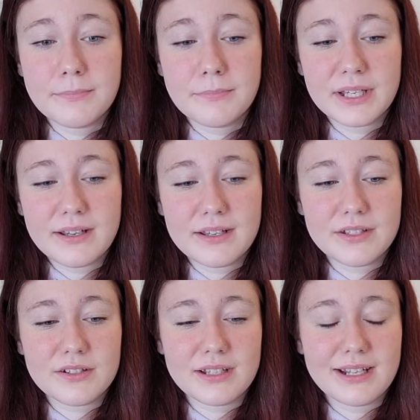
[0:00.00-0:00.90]
because
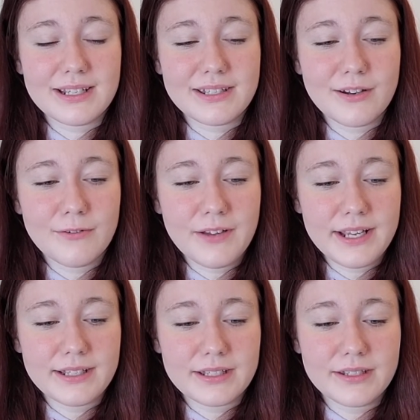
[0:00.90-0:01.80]
there's a lot of
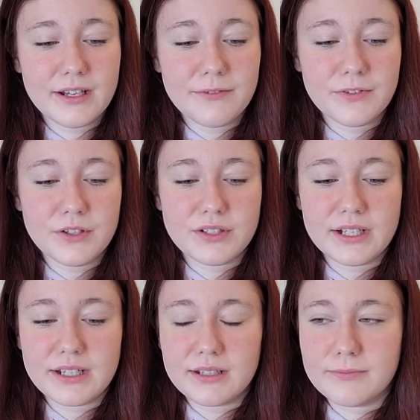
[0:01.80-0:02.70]
self-hate and stuff, there's
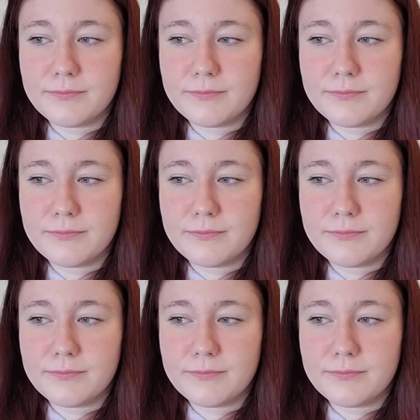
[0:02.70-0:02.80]
like,